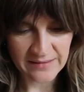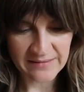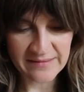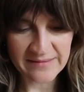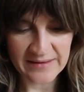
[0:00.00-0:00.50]

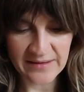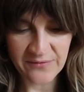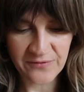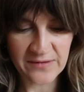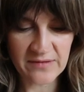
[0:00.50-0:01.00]

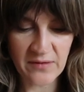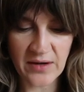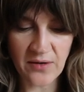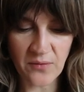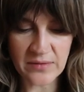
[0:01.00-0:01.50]
stiff, so
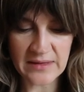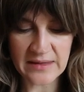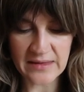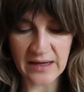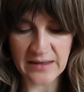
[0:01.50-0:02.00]
I don't
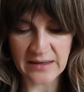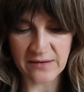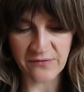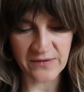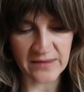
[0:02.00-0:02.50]
think that I
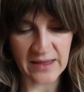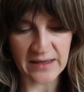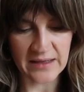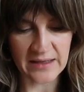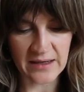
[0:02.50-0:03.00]
need to fill
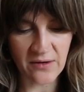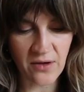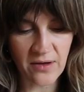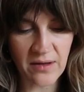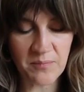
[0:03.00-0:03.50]
that in at
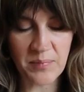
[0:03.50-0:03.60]
all,